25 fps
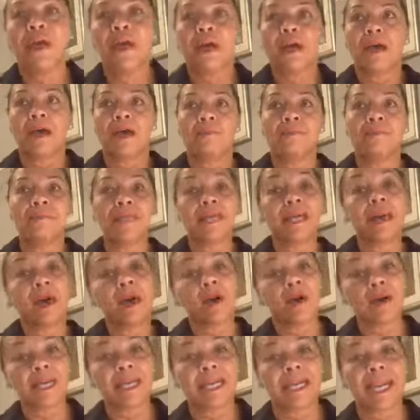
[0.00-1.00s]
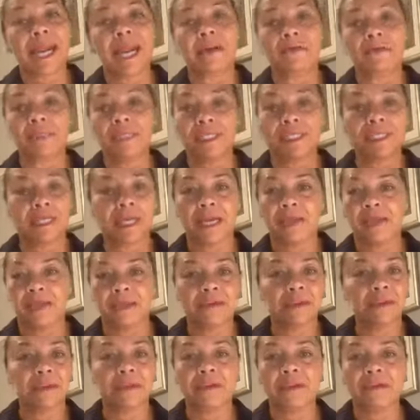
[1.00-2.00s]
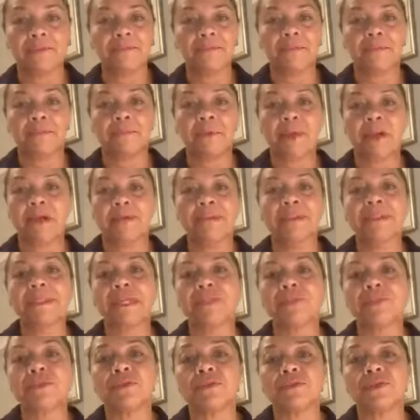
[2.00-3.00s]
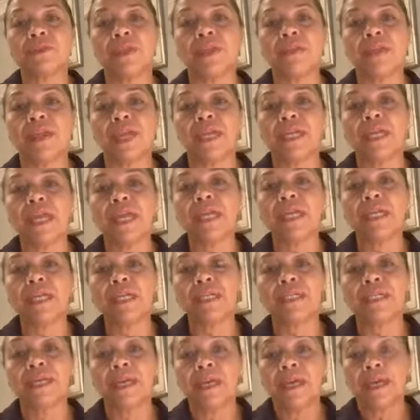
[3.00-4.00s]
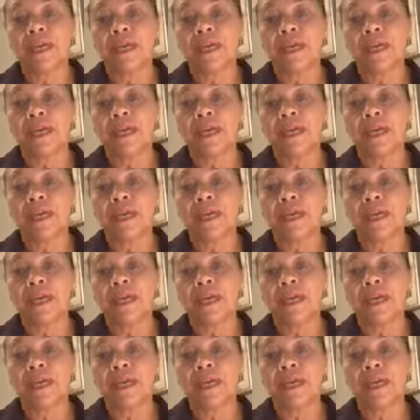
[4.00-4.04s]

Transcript: they can't get out to get the bare essentials that they need,